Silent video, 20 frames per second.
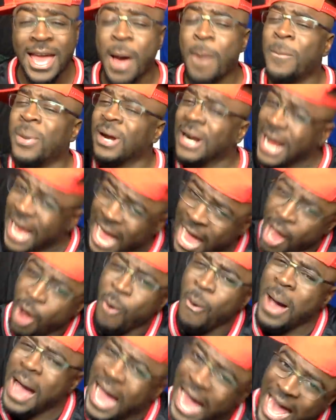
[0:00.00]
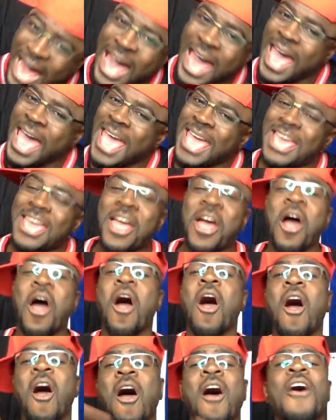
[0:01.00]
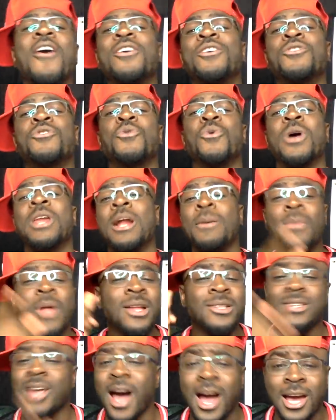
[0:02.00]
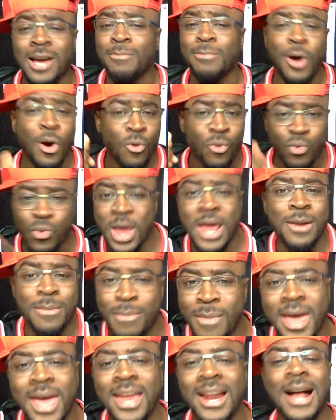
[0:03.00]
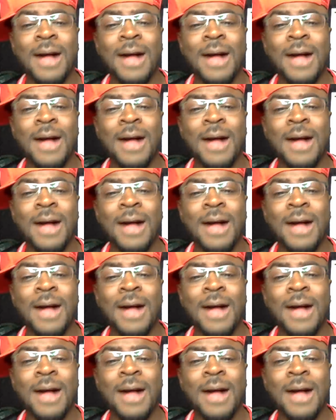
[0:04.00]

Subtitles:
But how high are you? And I'm not talking about Red Man.